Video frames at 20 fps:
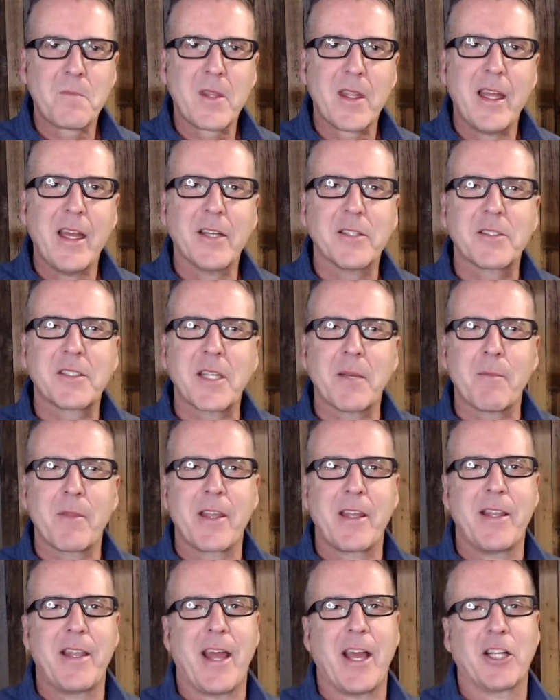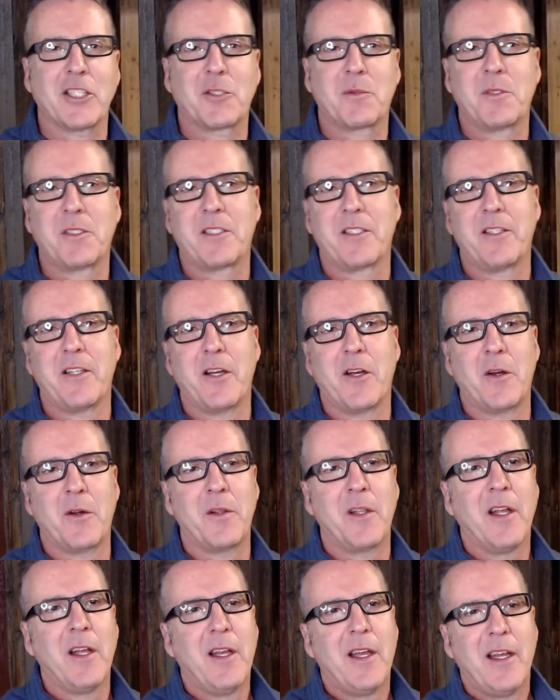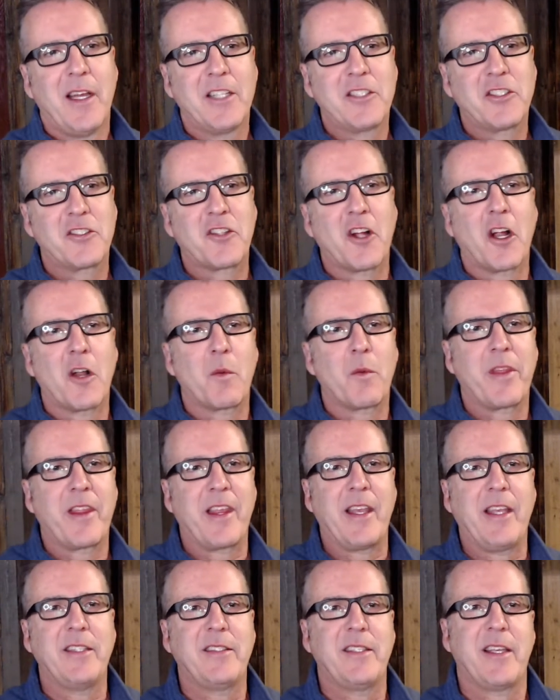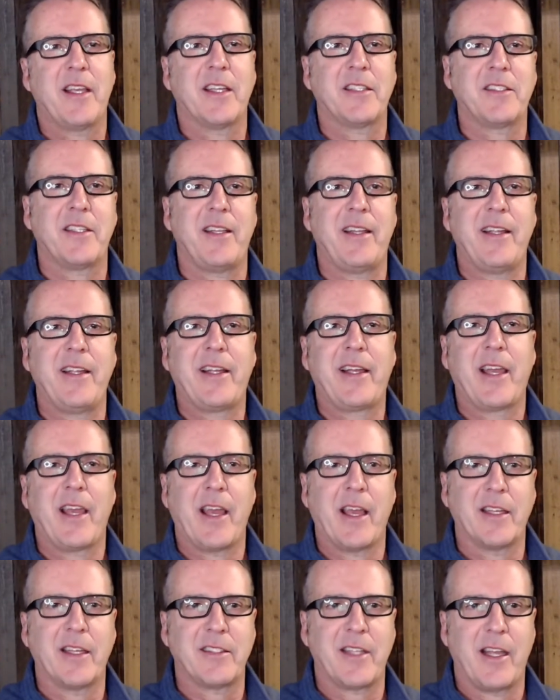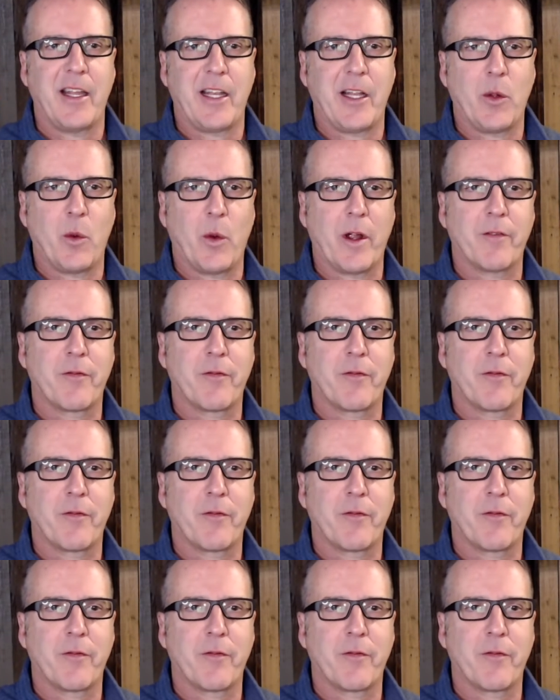Now, some of the announcements to note, let's start with the ECS and EKS Anywhere.